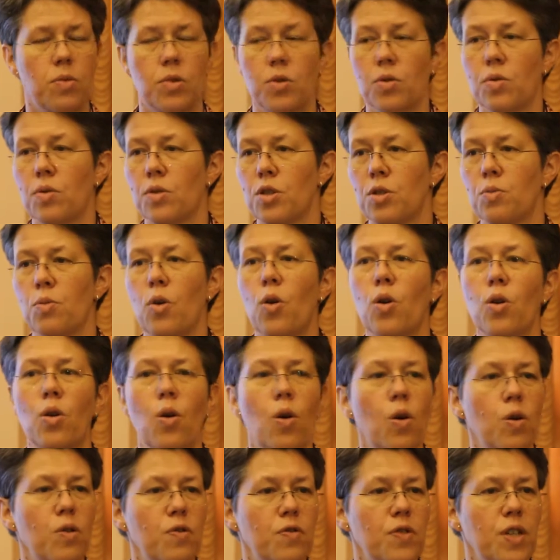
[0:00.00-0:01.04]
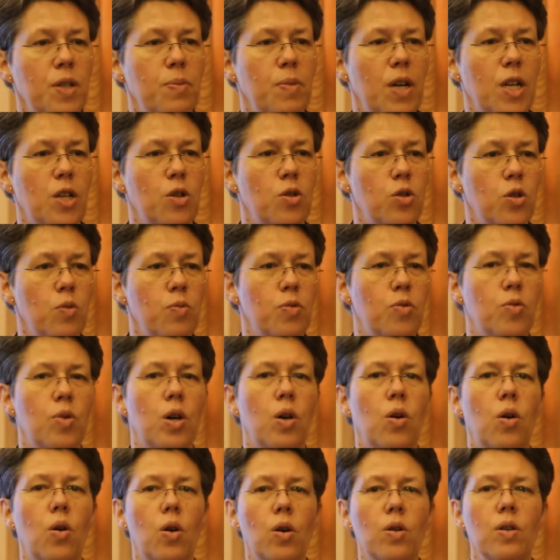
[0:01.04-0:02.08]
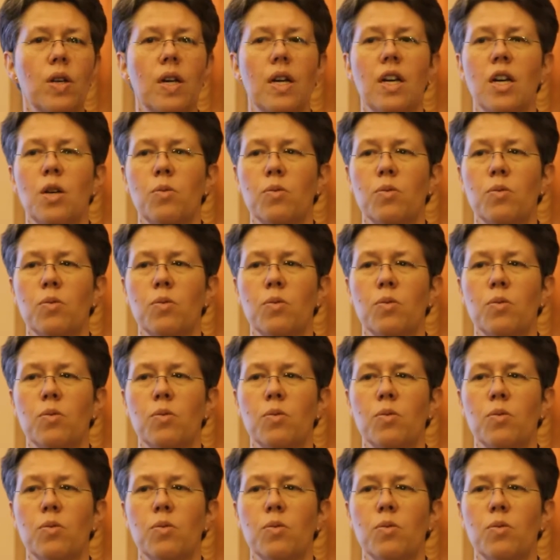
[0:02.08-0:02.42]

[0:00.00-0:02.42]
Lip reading: so a small all-female group who are all